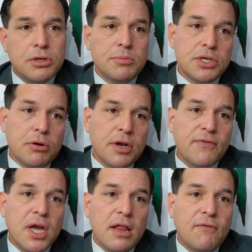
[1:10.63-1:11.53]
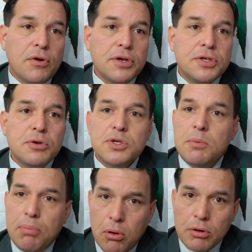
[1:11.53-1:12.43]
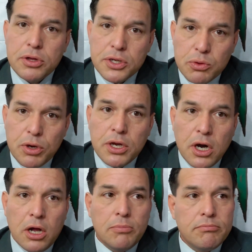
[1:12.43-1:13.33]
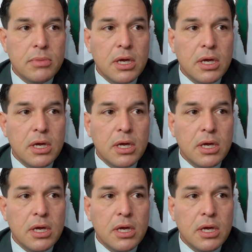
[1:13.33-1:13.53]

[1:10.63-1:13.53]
to a majority of Californians who support this recall.